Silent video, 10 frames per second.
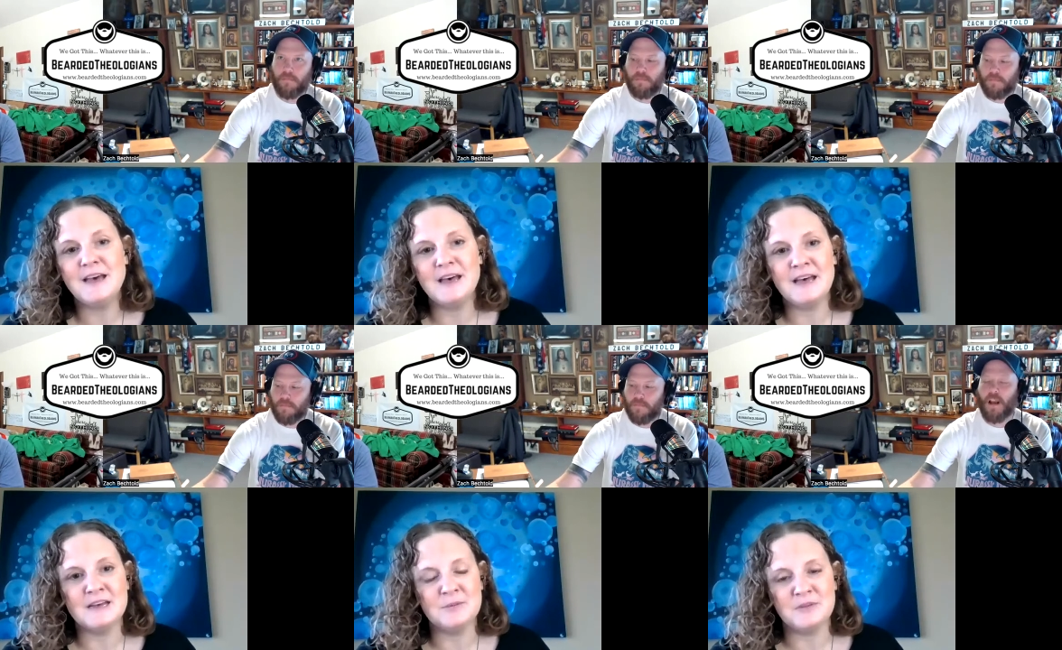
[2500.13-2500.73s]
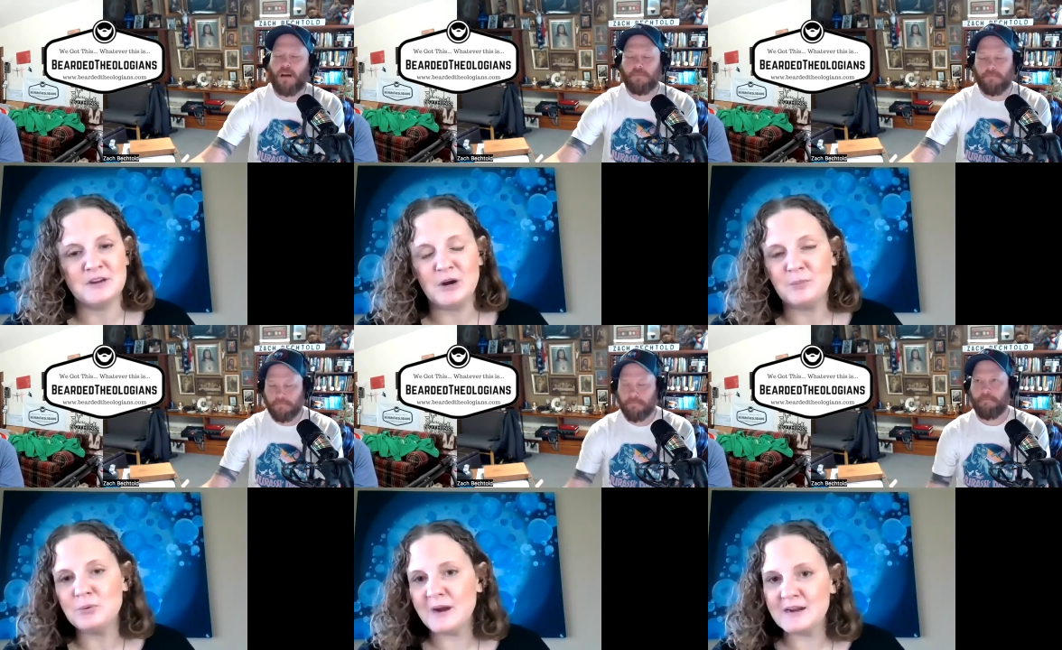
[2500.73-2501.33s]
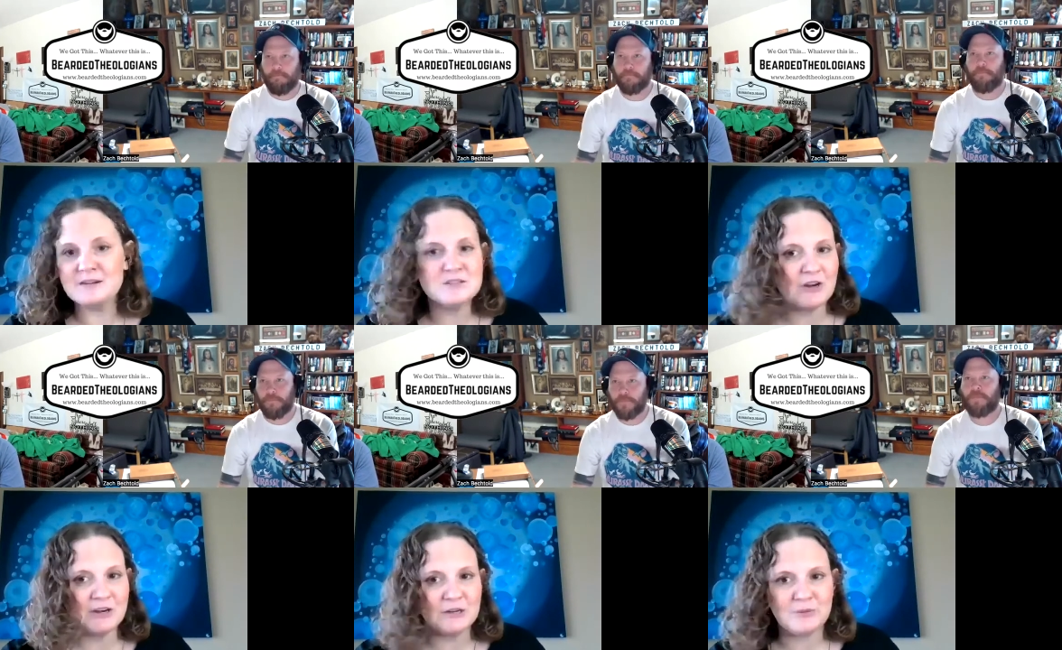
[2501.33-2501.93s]
Speaker 1: Um, there are prayers
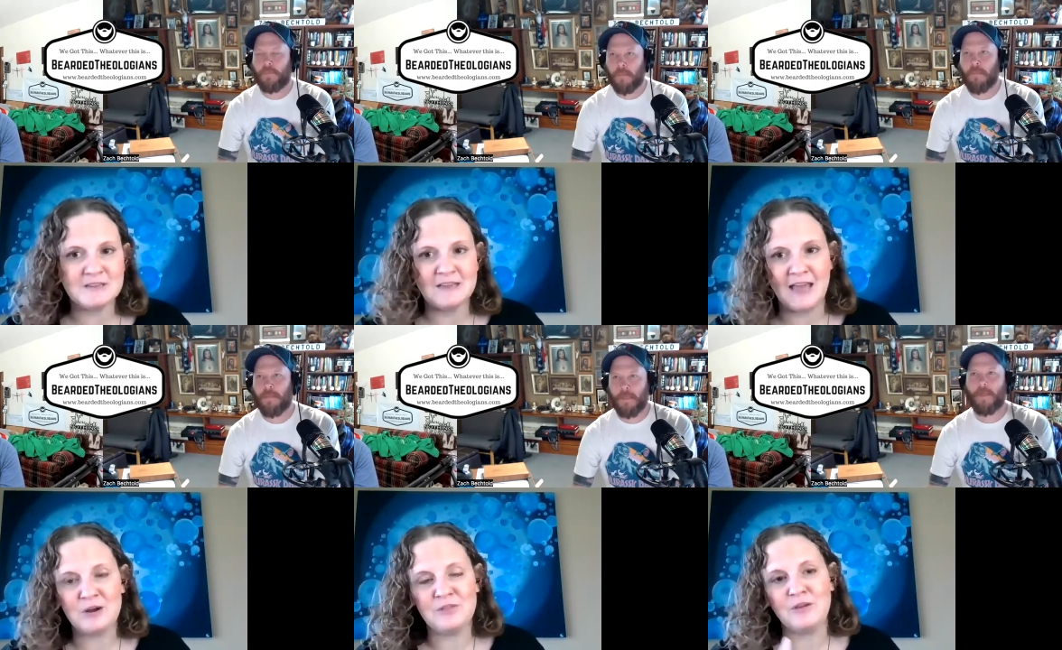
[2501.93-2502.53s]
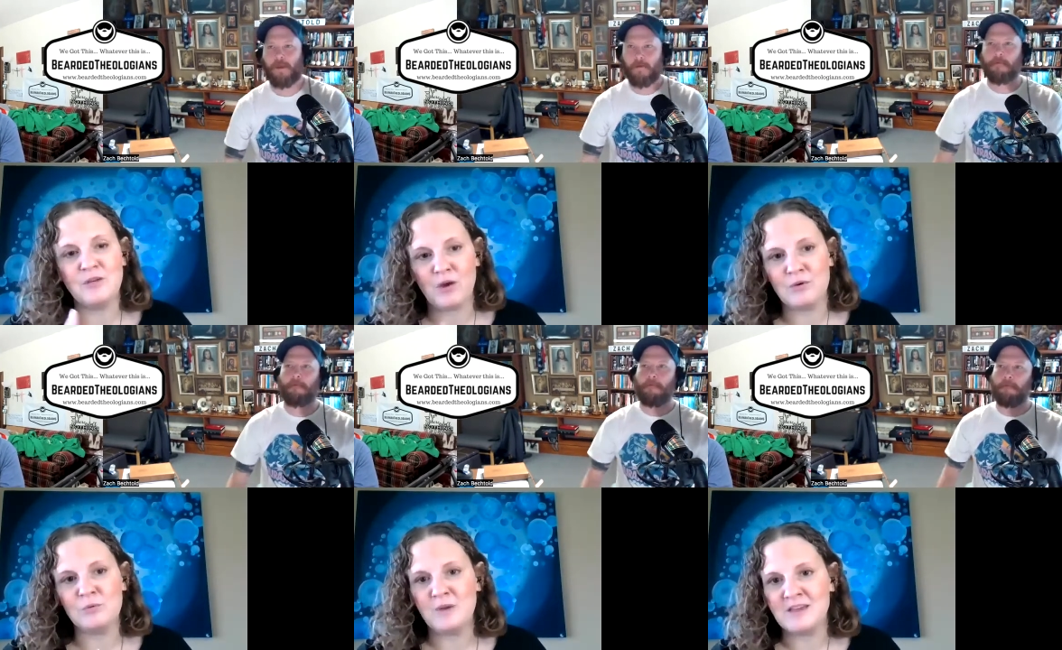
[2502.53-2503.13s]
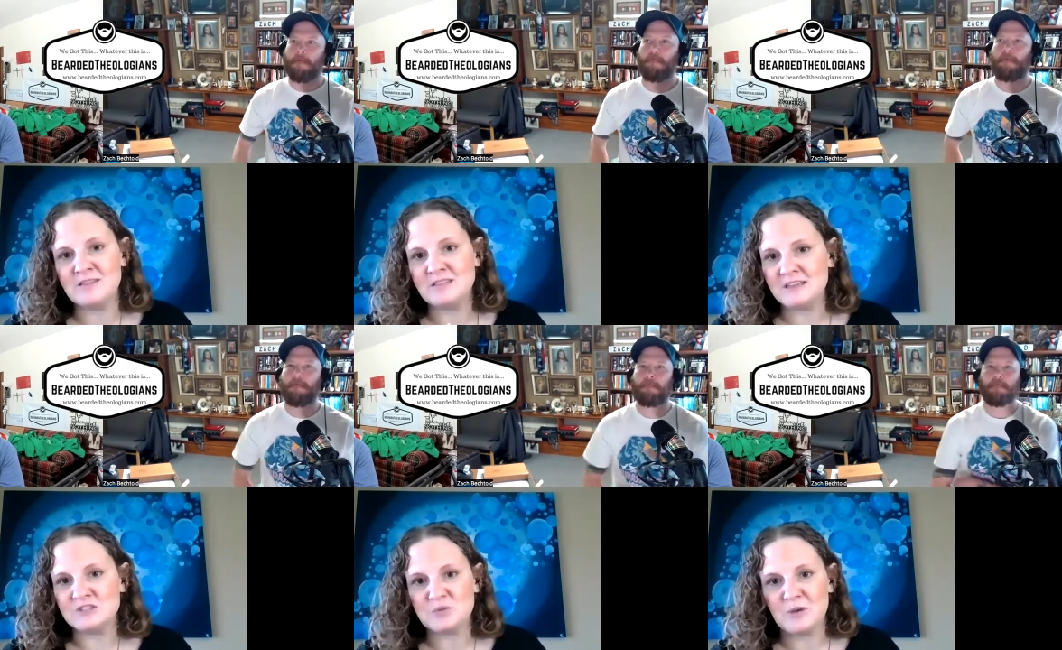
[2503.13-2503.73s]
already written out that go with
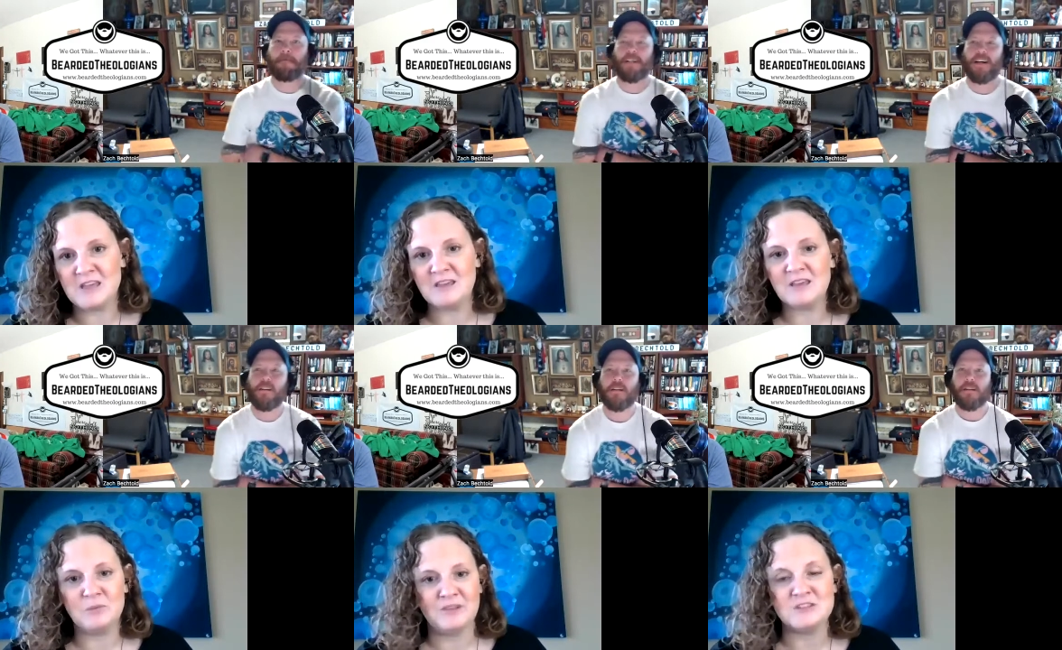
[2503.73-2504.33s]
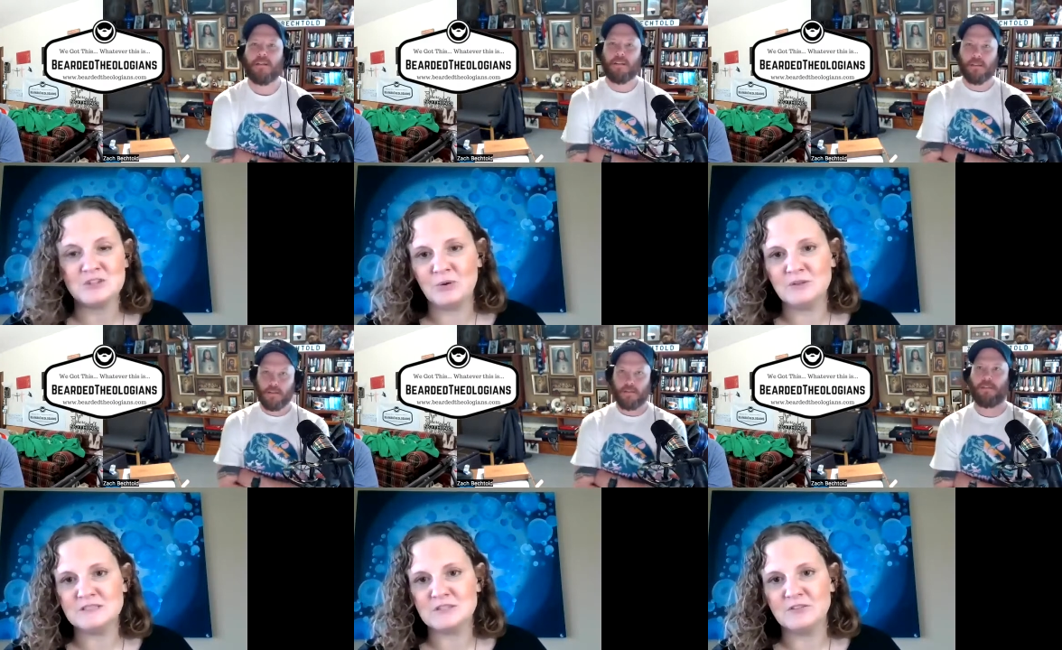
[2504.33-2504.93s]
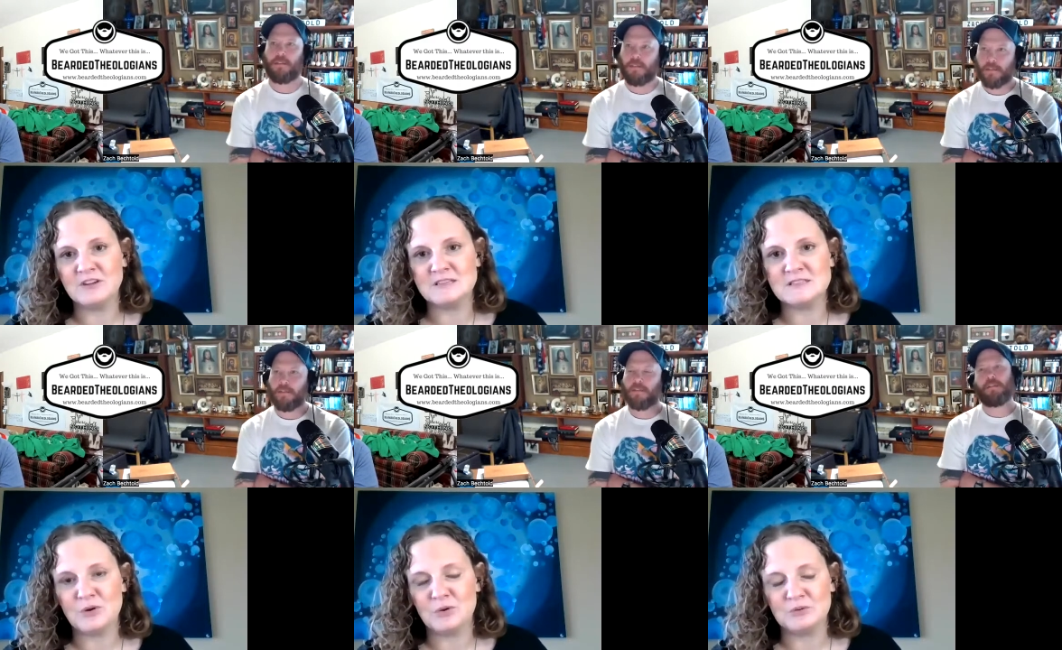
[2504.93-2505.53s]
each week and with each holy service,
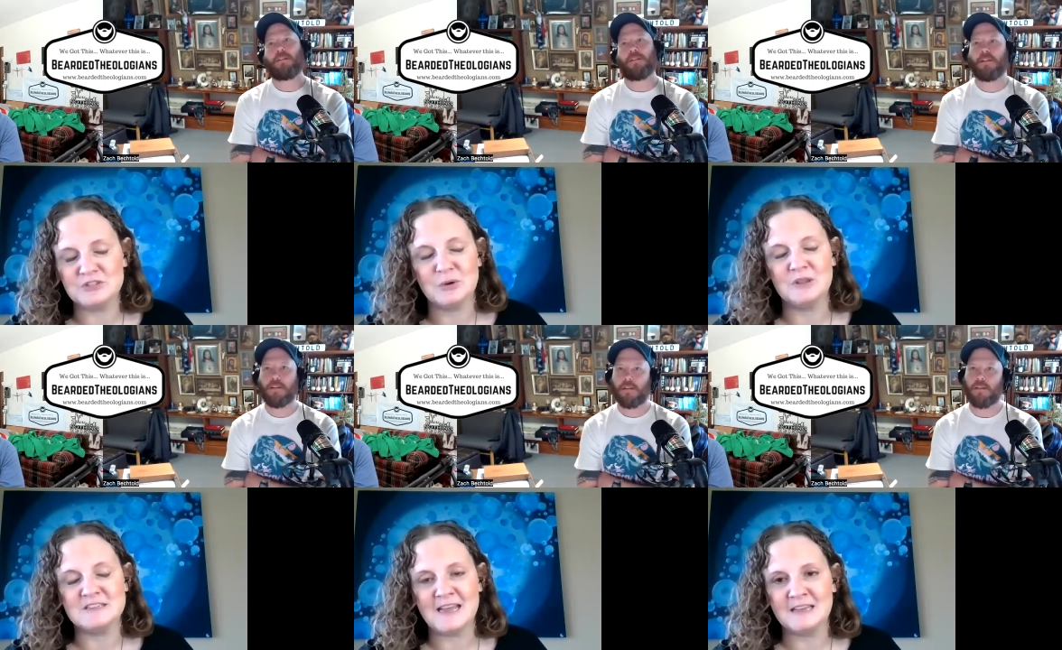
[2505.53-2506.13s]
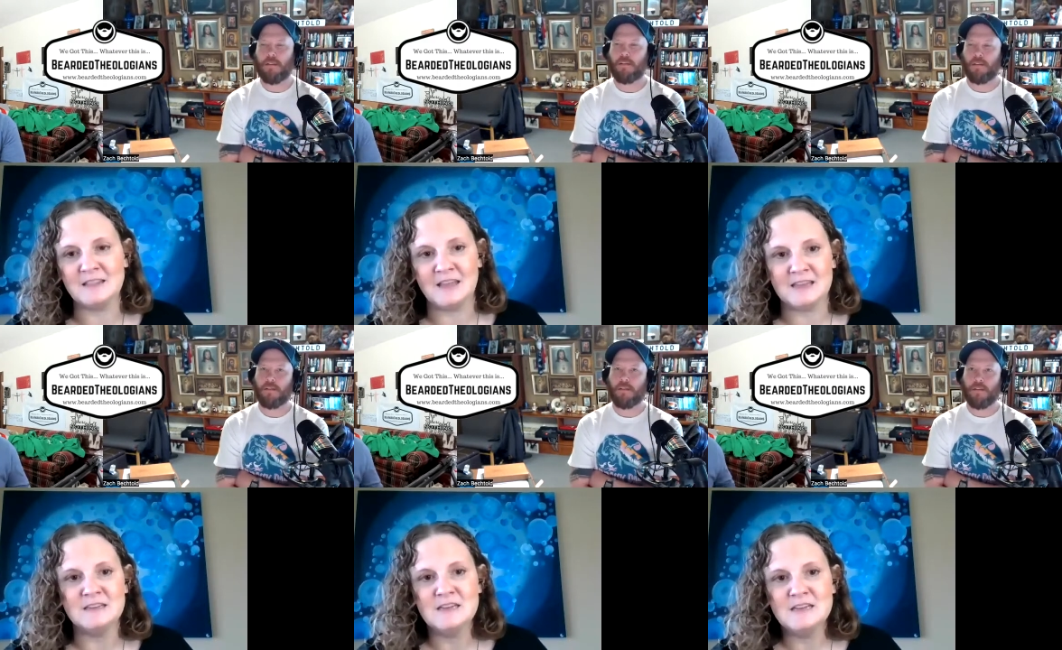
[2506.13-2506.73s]
each holy day in Lent.